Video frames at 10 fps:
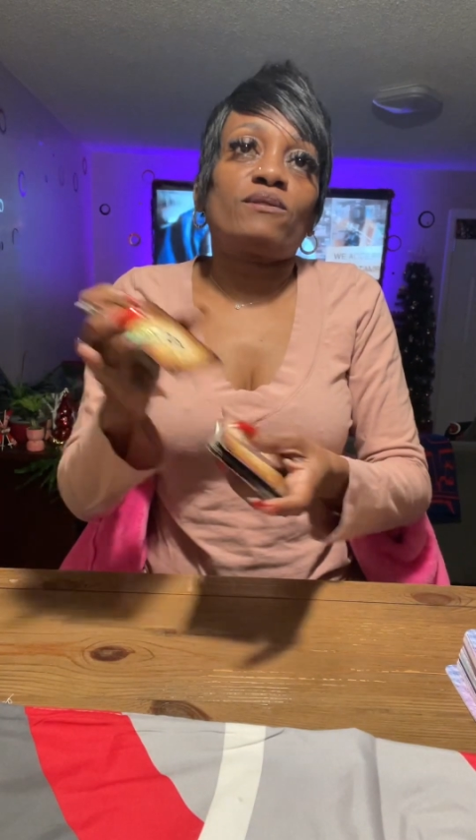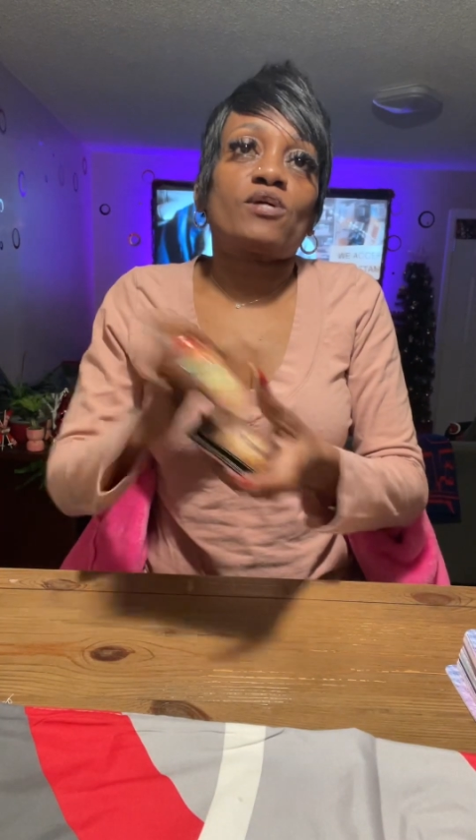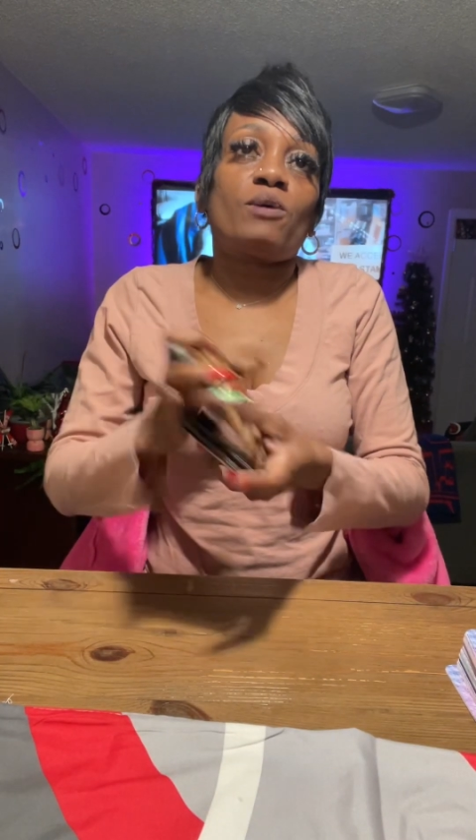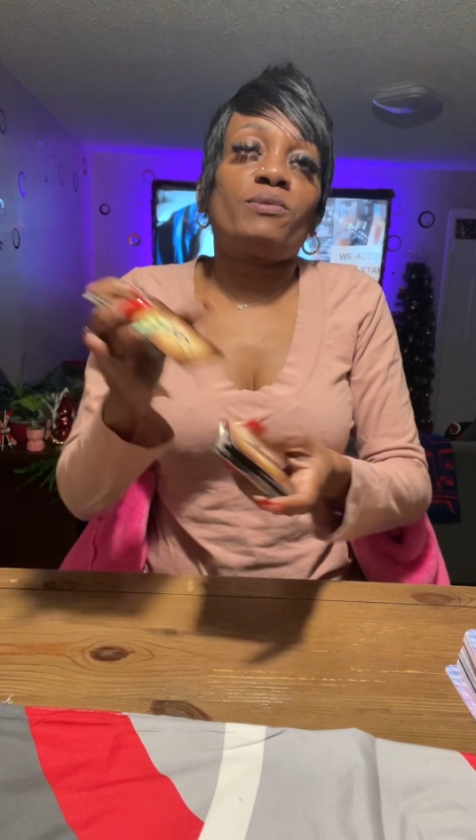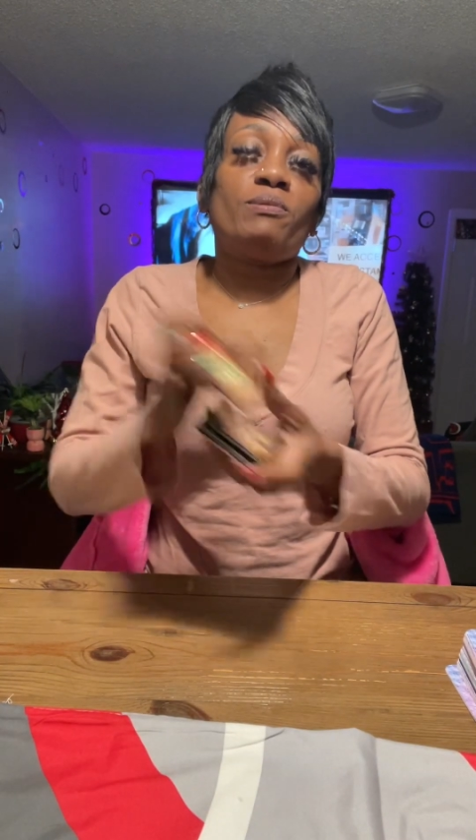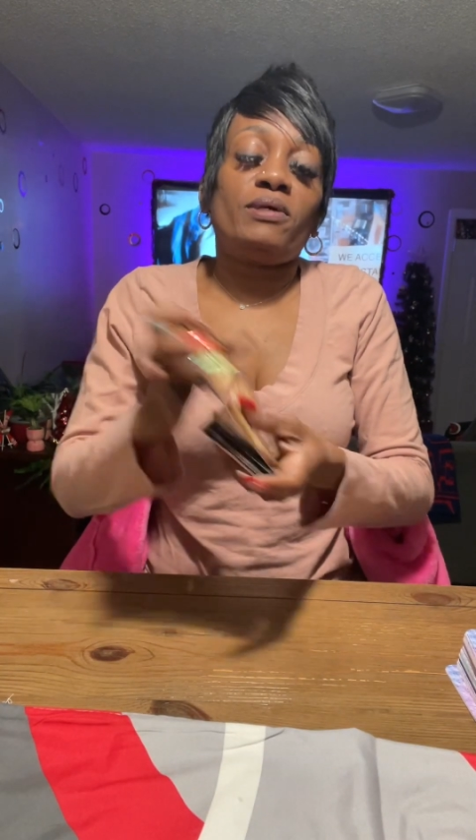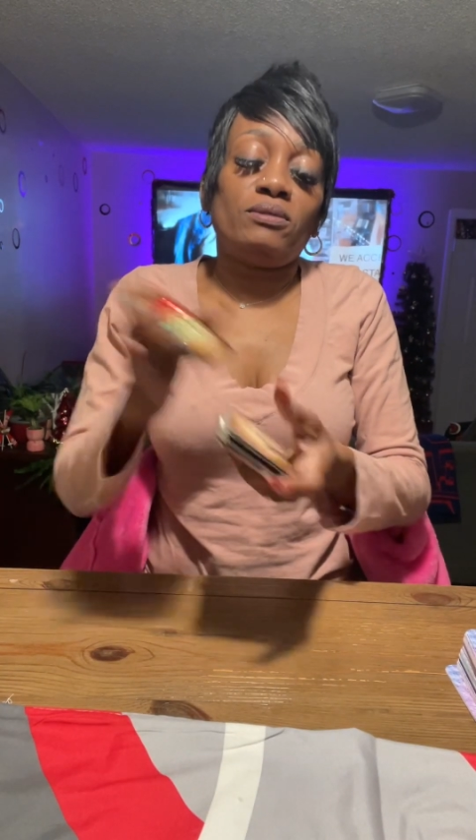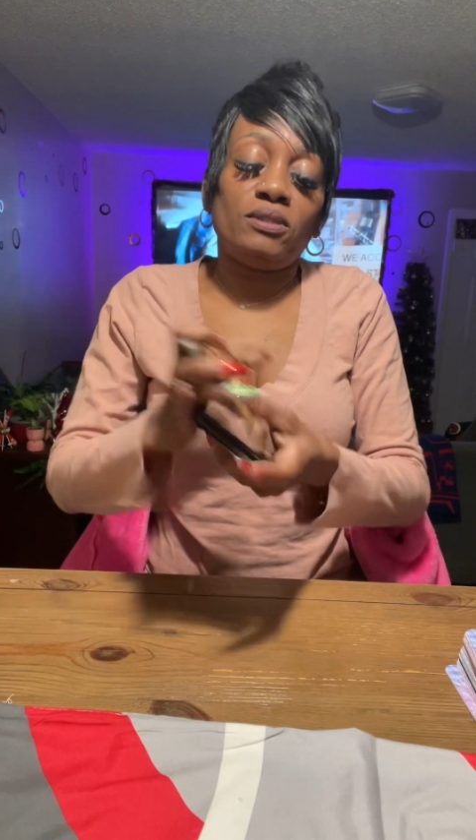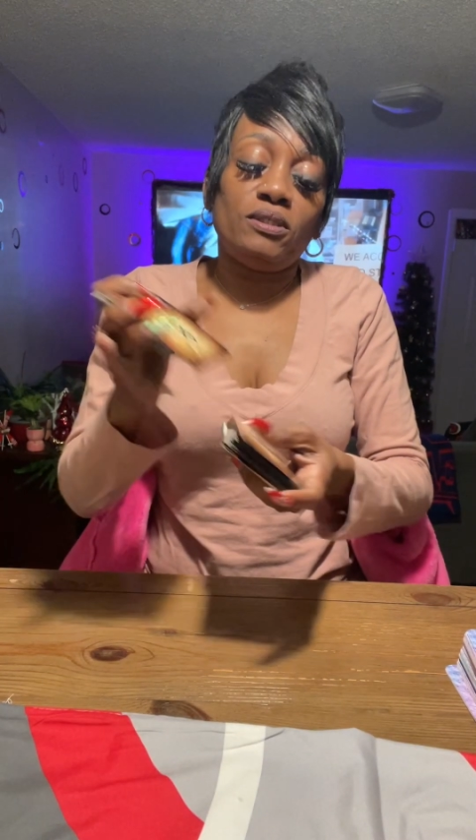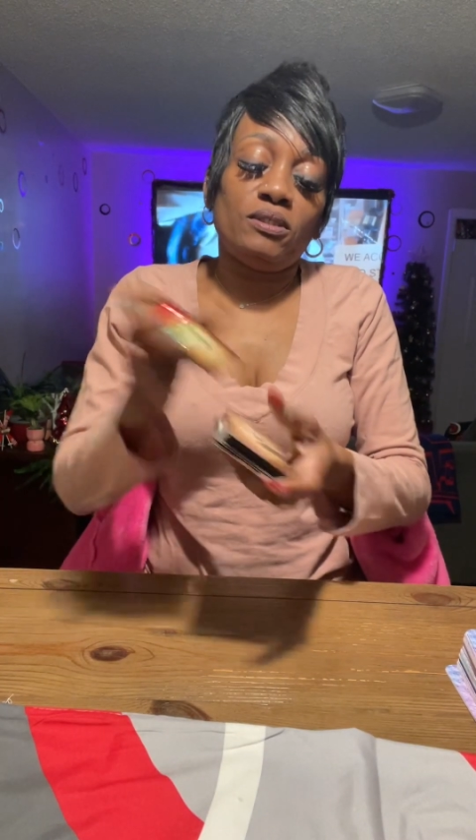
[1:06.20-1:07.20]
Tell me
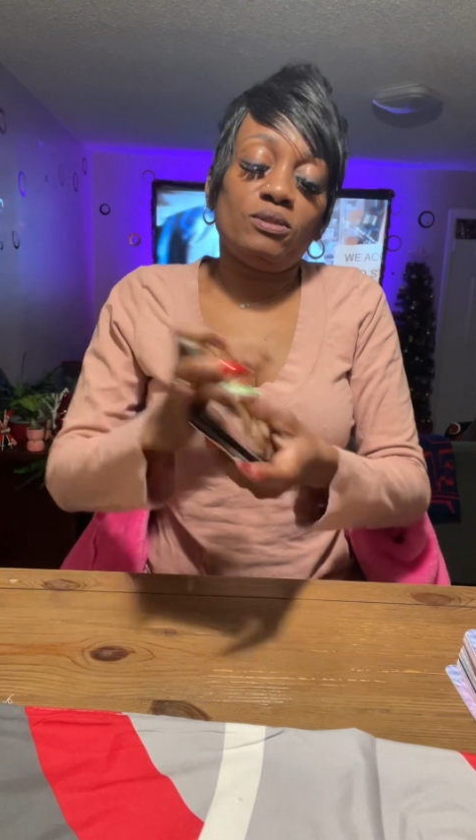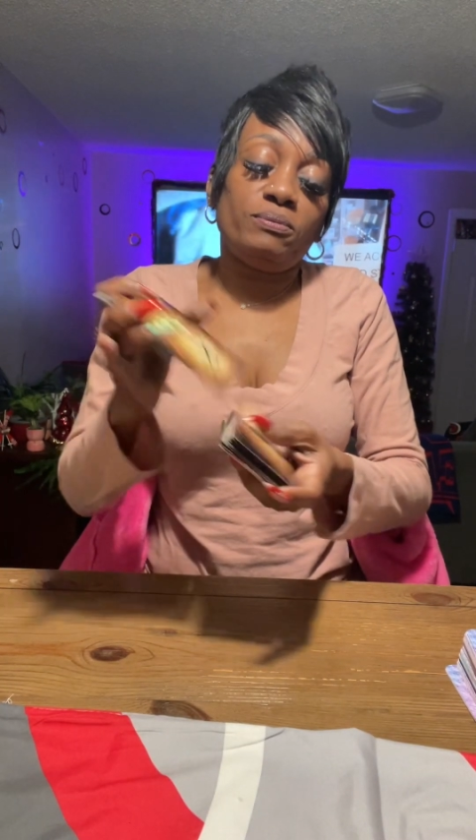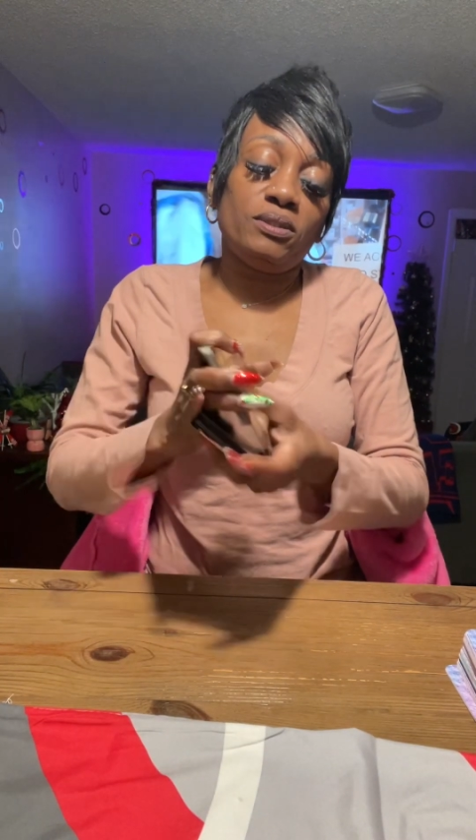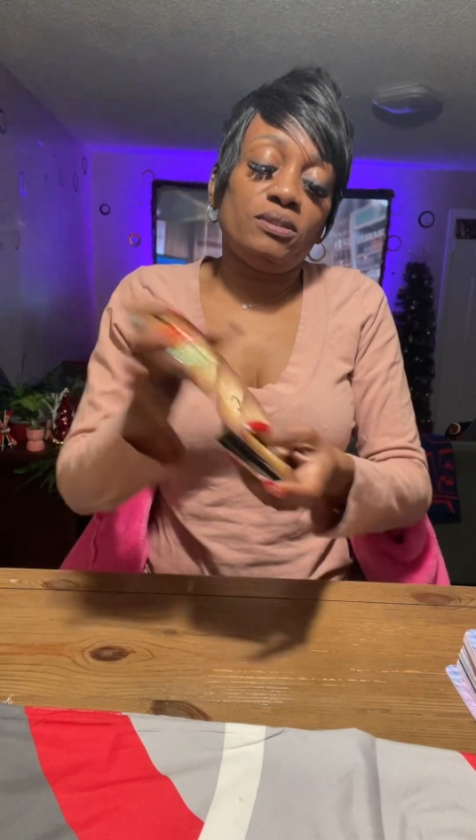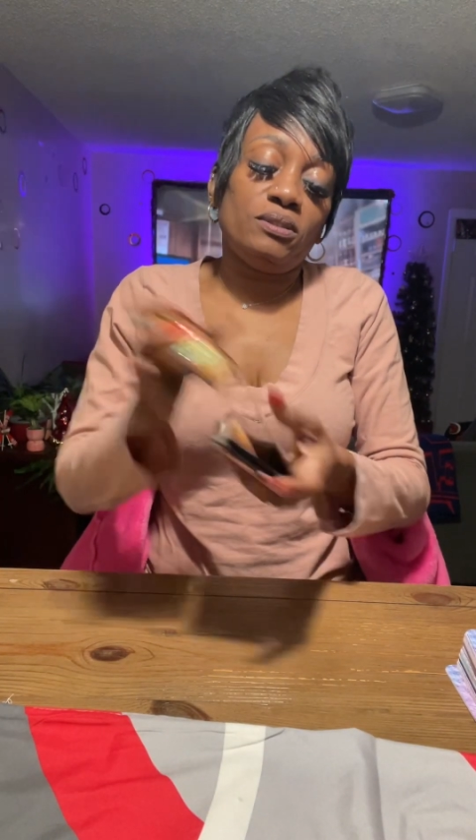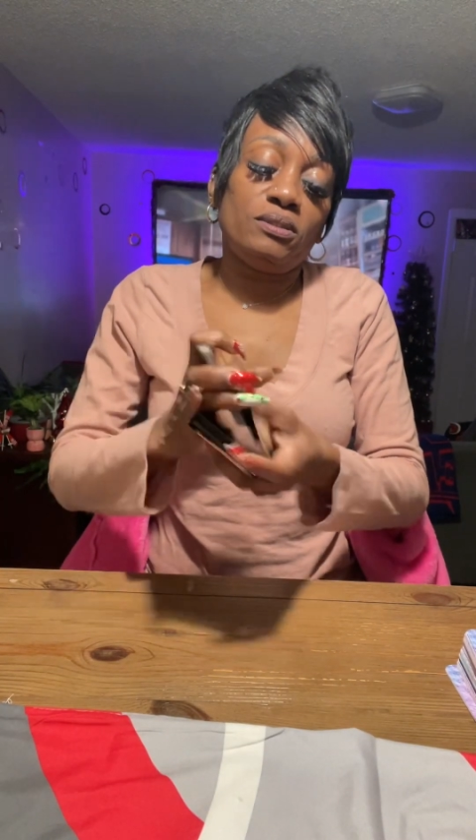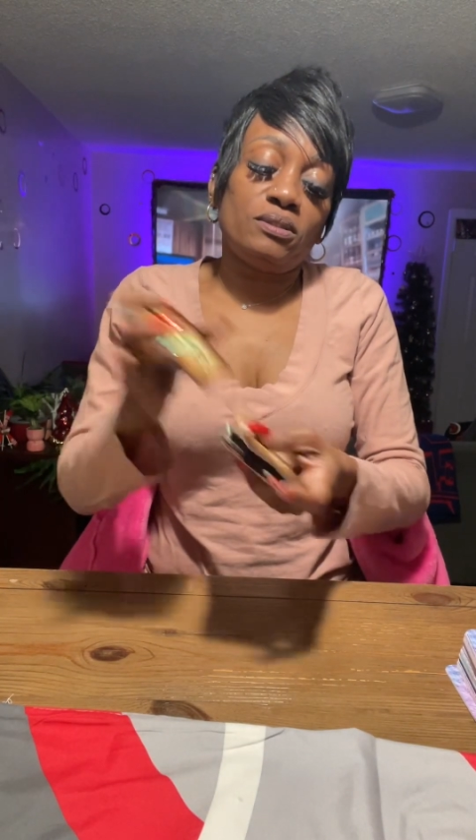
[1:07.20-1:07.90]
about Leo, please.